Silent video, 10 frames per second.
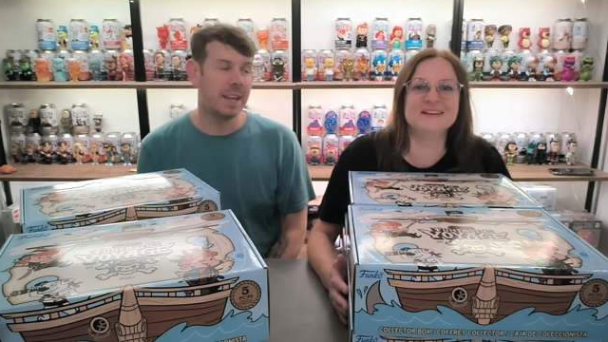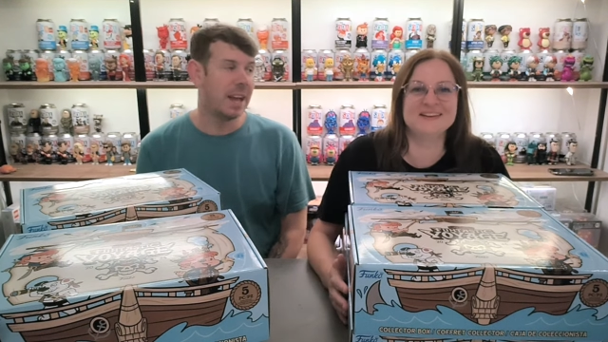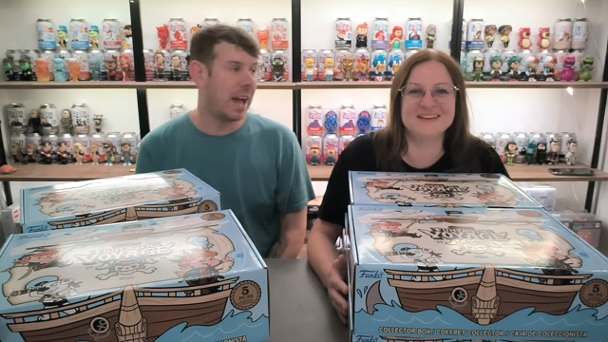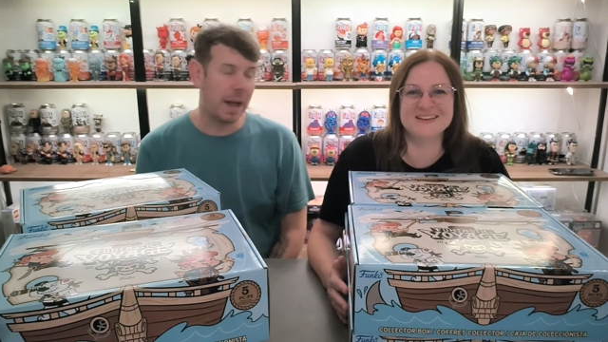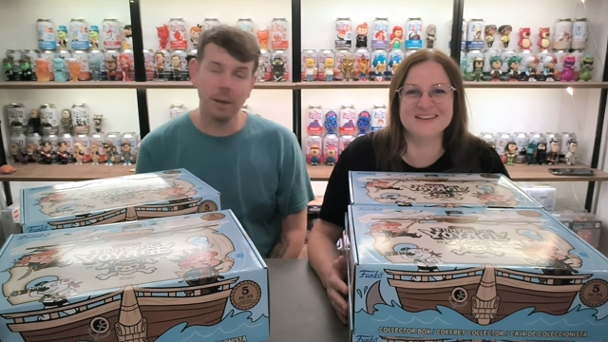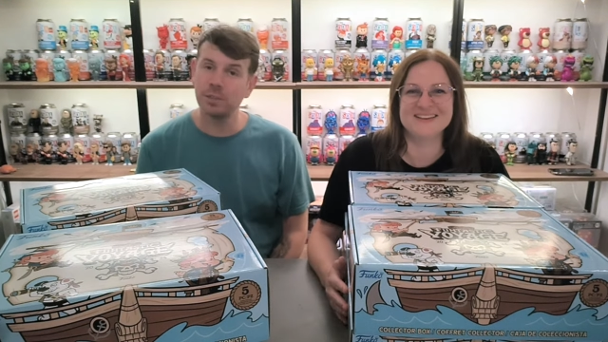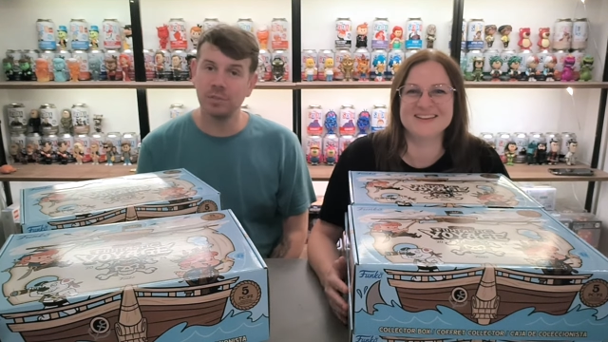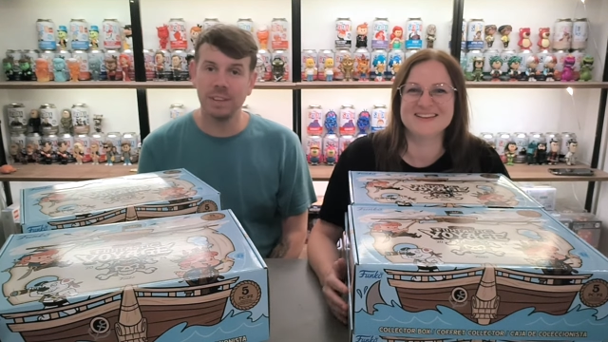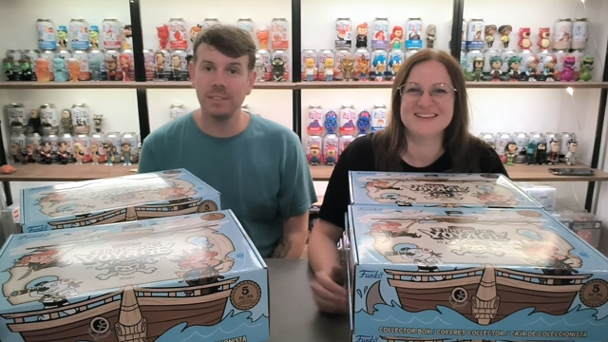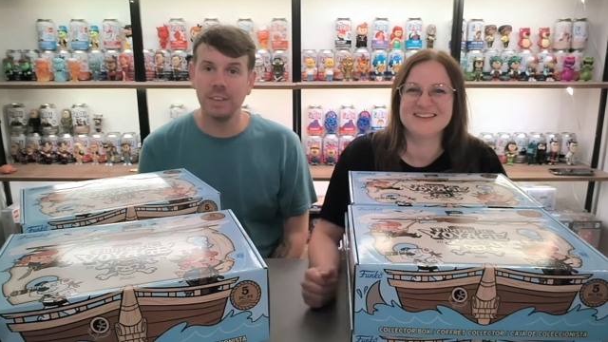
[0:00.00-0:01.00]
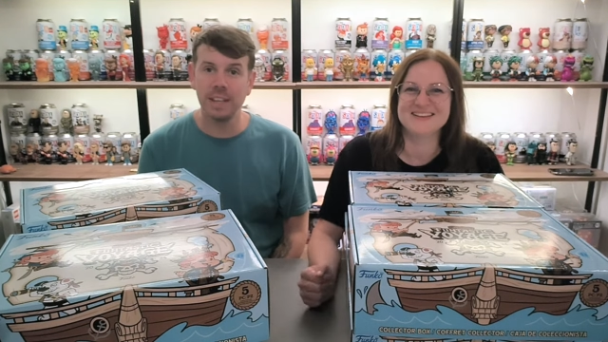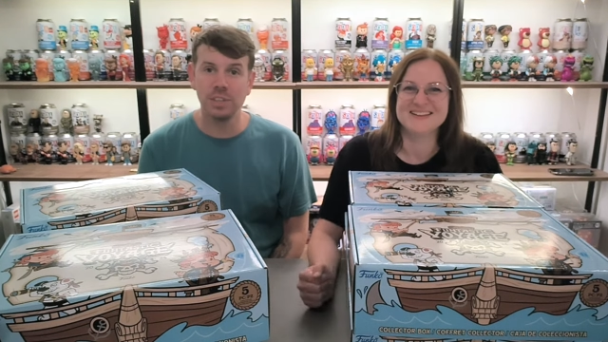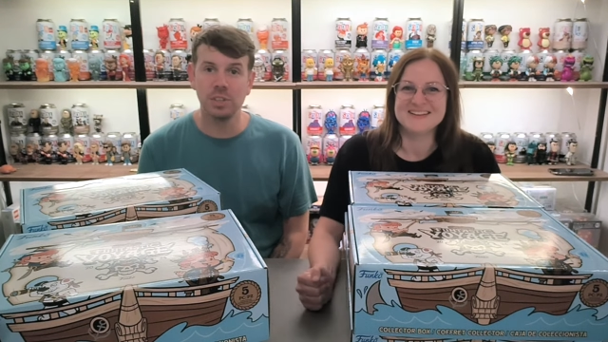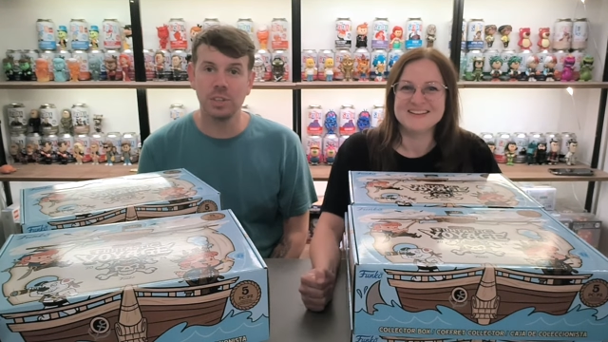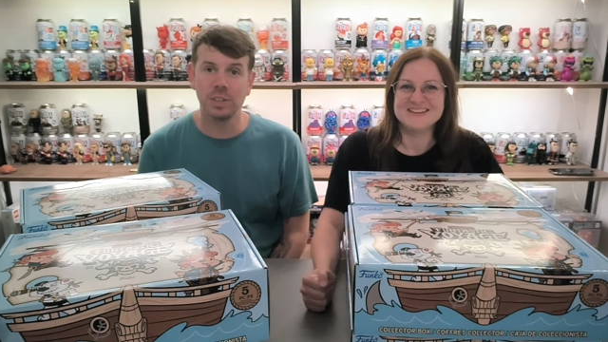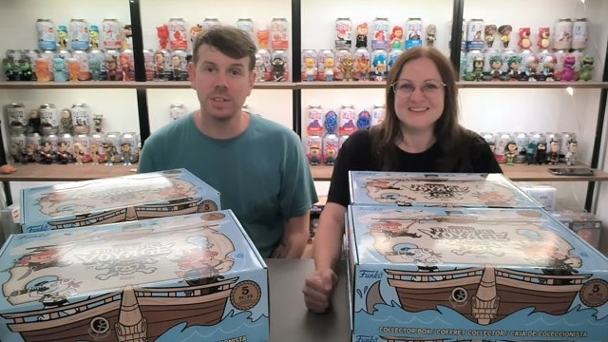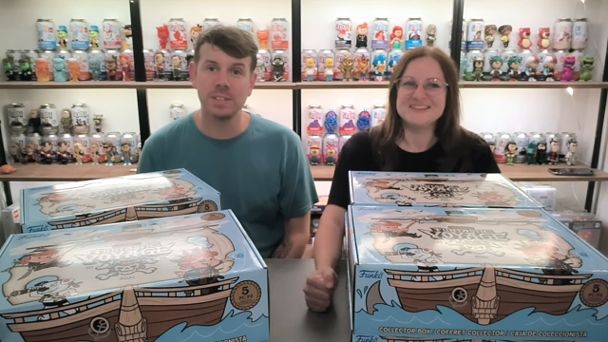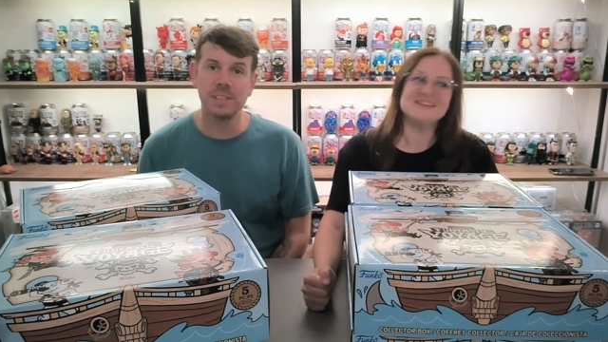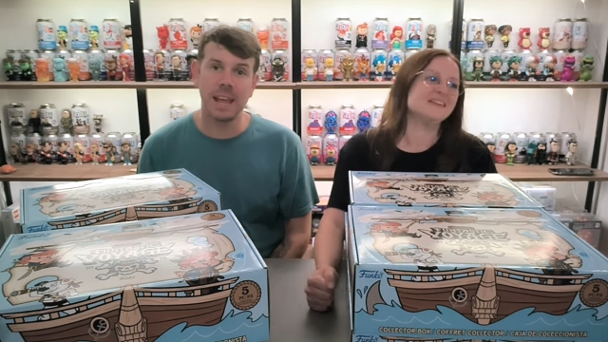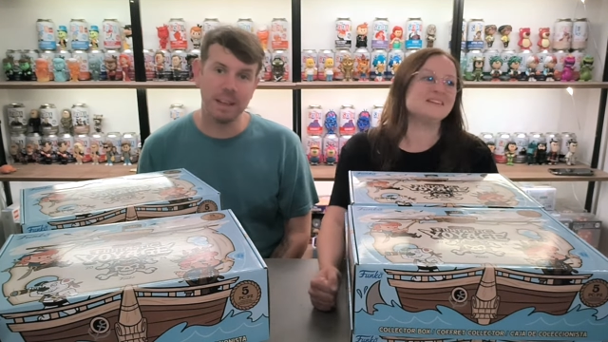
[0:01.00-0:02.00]
Speaker 1: house
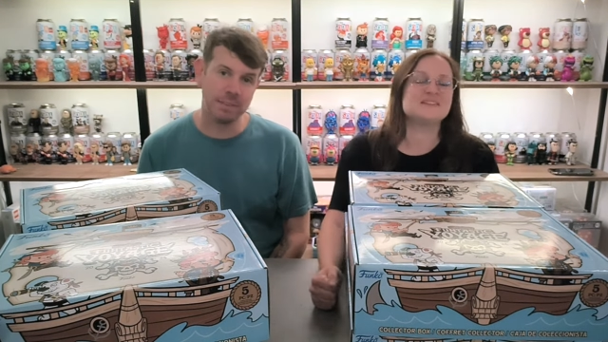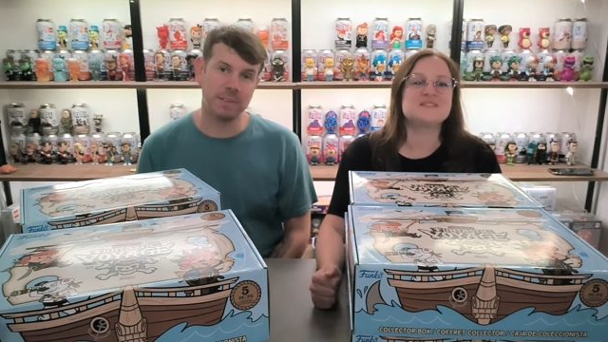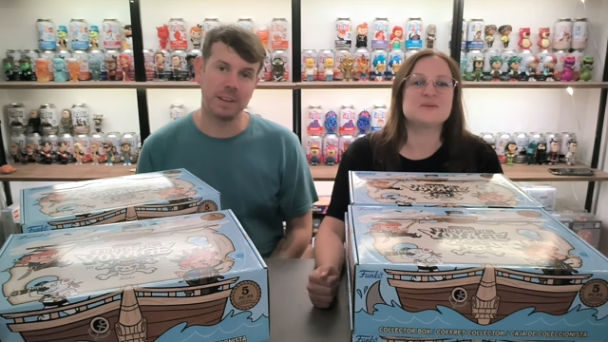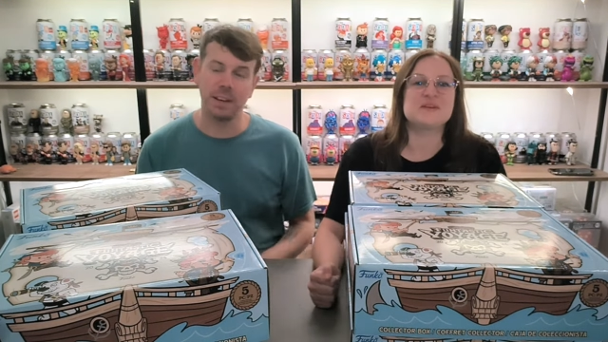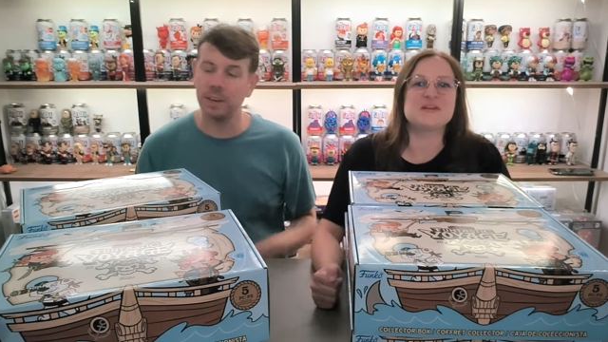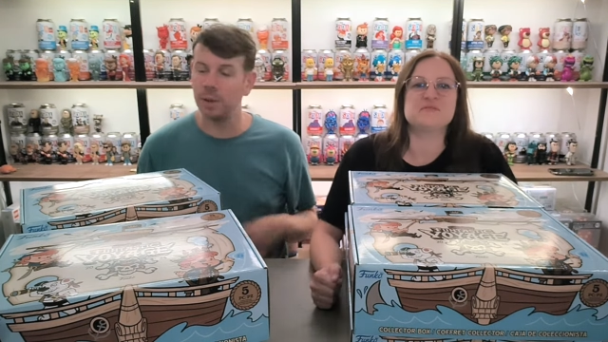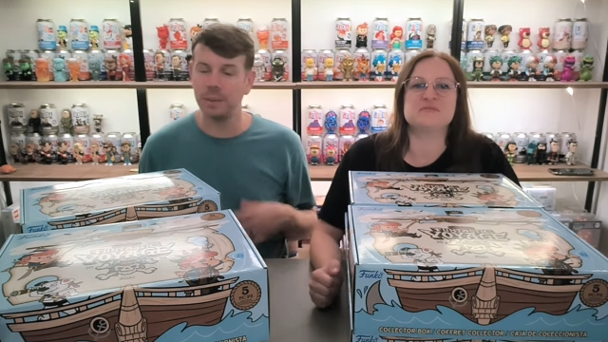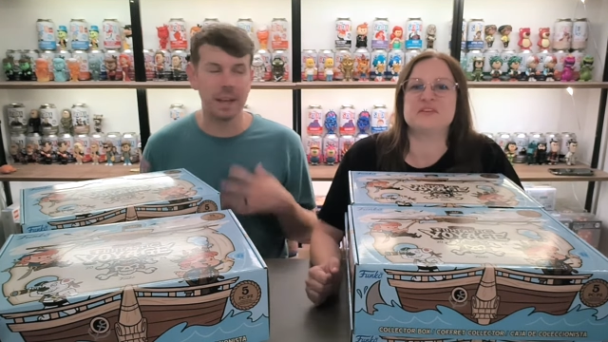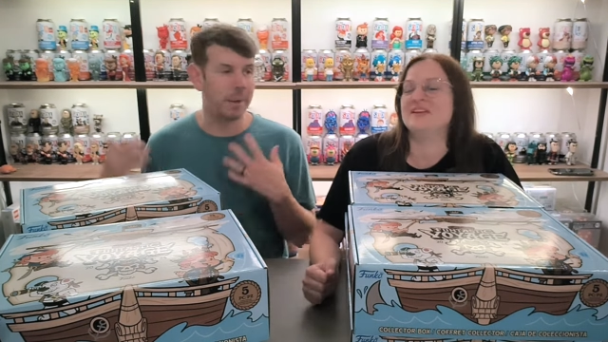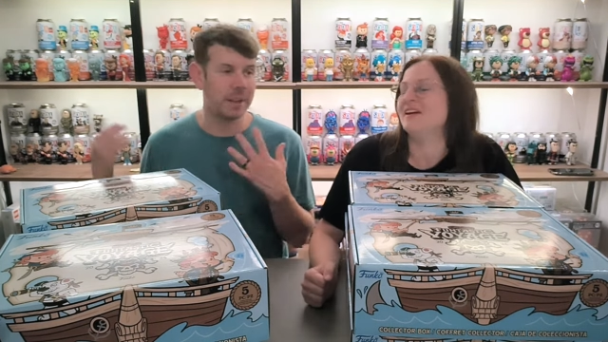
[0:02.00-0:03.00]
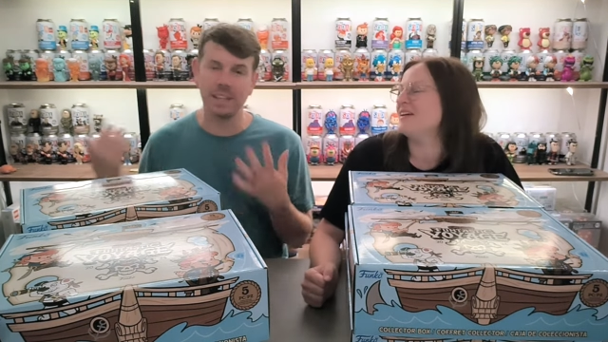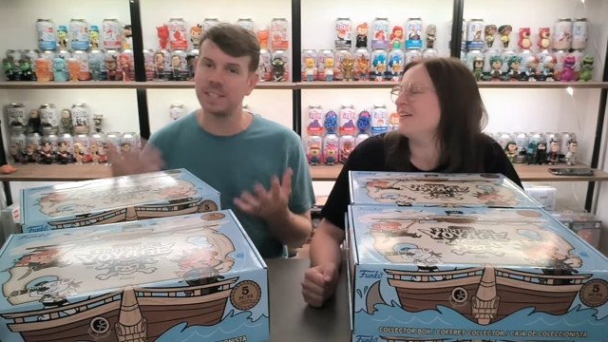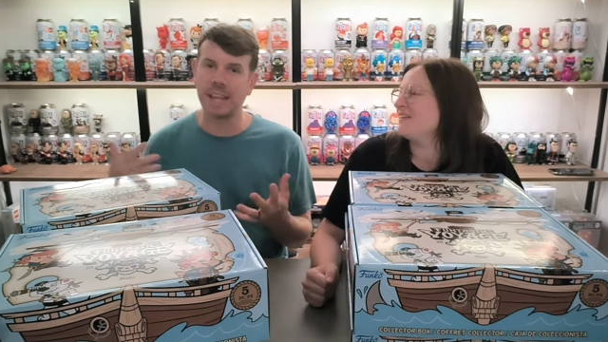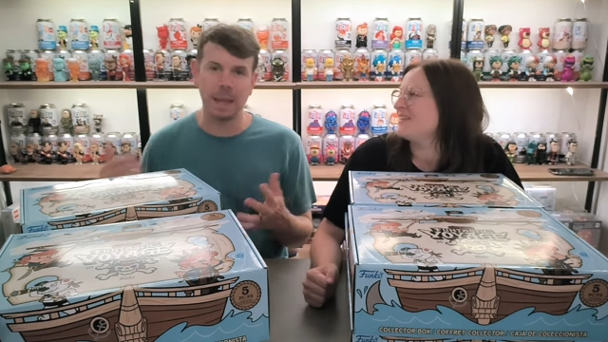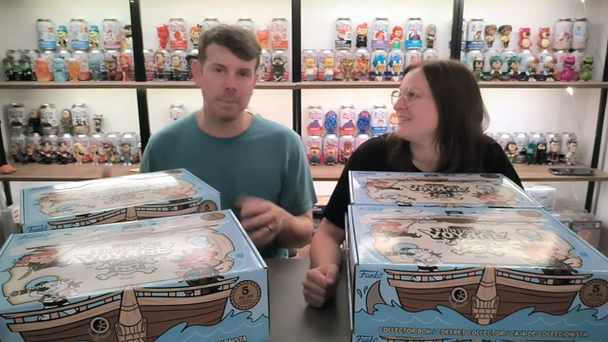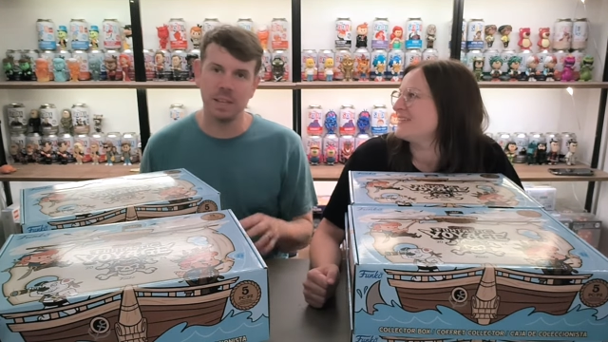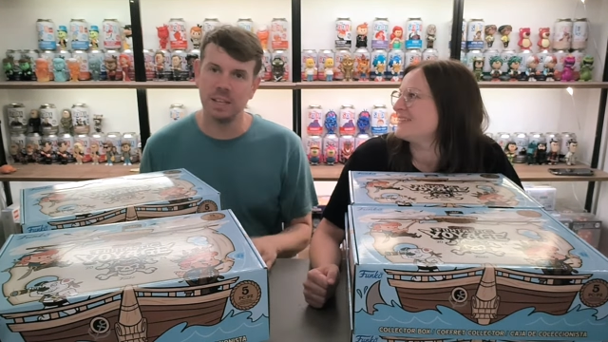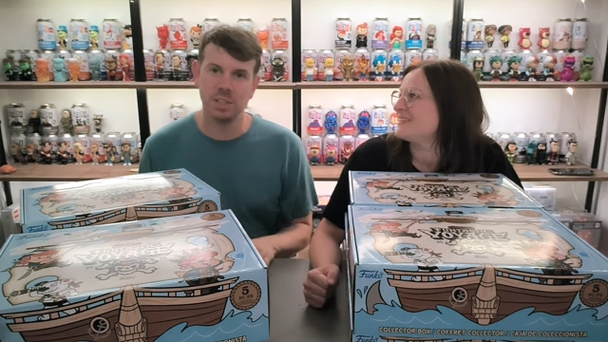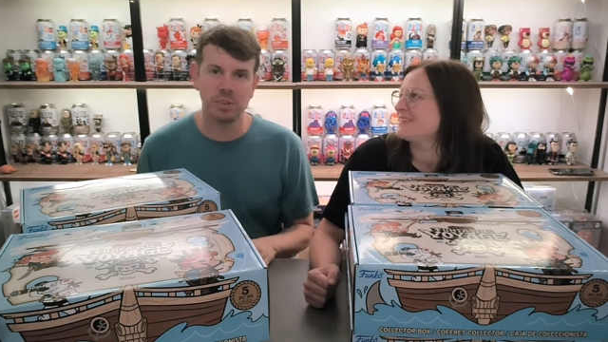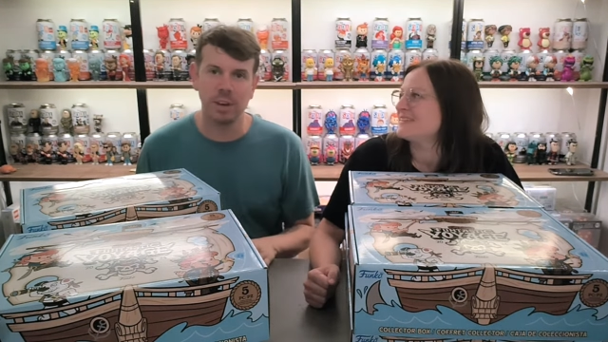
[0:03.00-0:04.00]
renovations, everything. Doing I know everything, that yeah. we just came in straight